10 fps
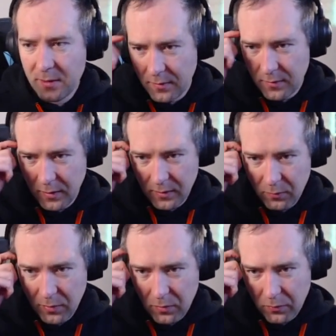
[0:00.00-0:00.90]
I think then
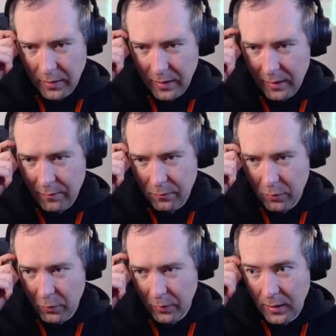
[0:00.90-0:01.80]
we already have
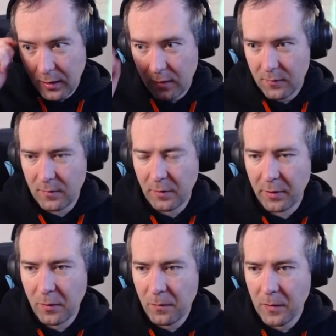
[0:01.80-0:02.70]
what we need. There we
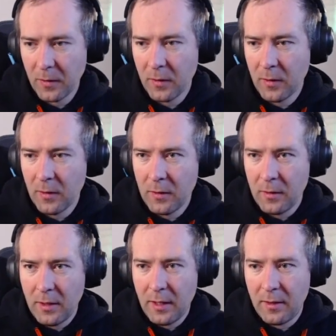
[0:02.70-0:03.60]
go.
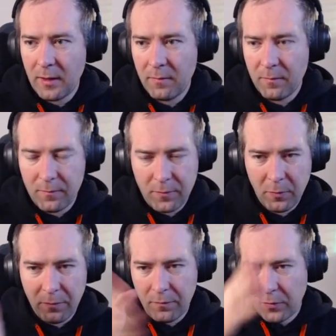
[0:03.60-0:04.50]
And then from the
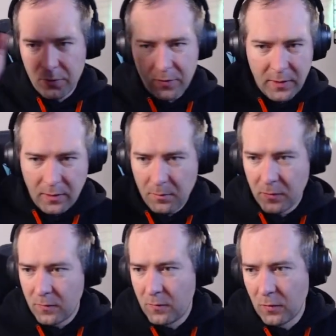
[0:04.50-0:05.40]
first
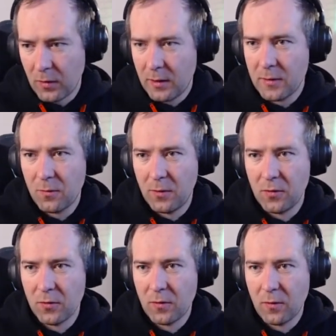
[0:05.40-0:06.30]
element to the last, we
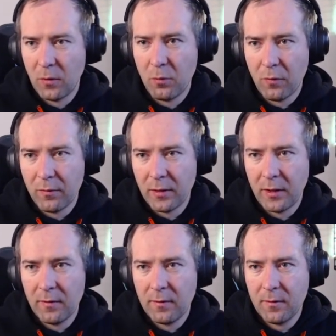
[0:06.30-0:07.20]
just loop over
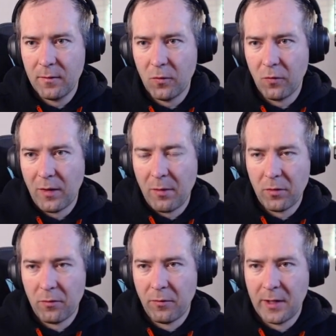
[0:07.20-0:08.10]
these to grab our
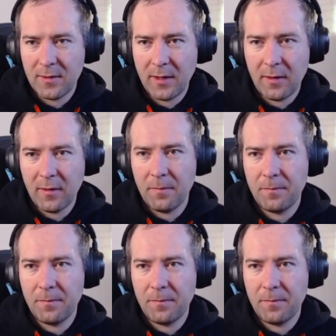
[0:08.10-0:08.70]
race data.